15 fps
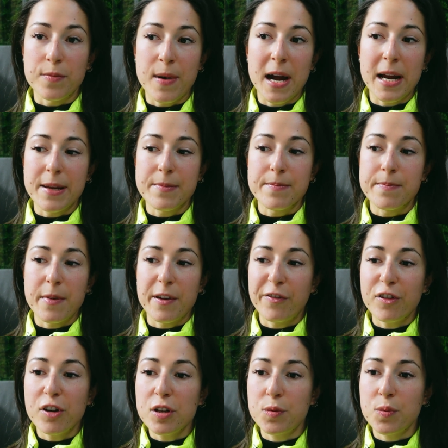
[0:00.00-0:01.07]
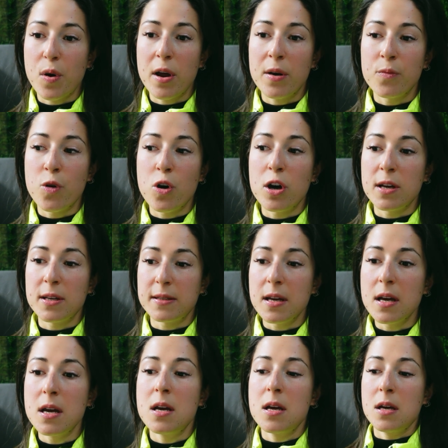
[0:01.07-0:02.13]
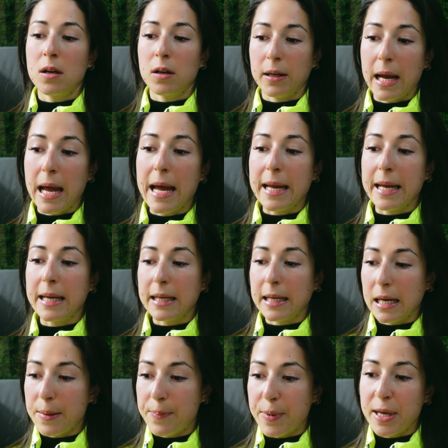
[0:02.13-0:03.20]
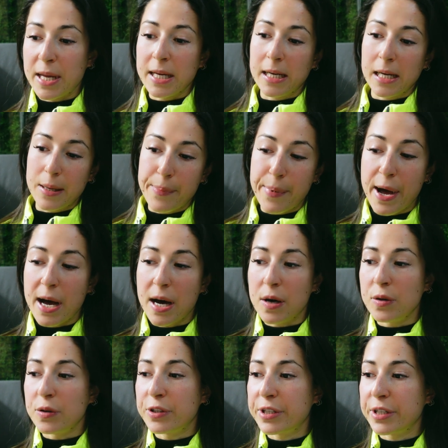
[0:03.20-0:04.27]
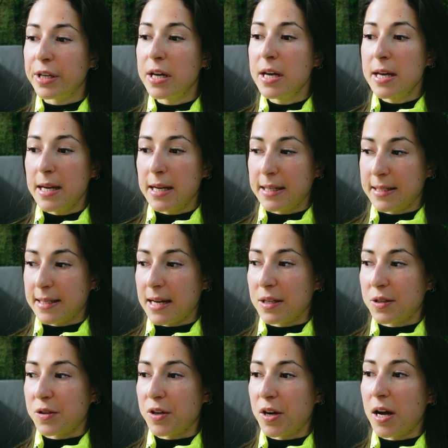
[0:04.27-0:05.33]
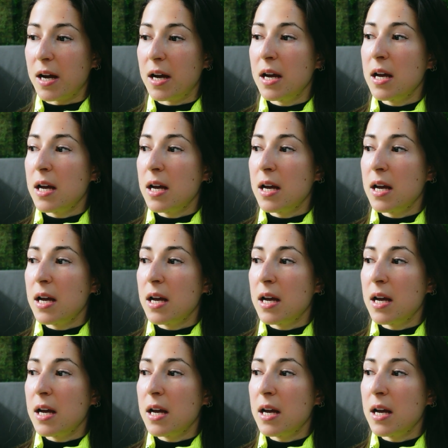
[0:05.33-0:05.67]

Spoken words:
My first one was, okay, clipping, clip out, etc.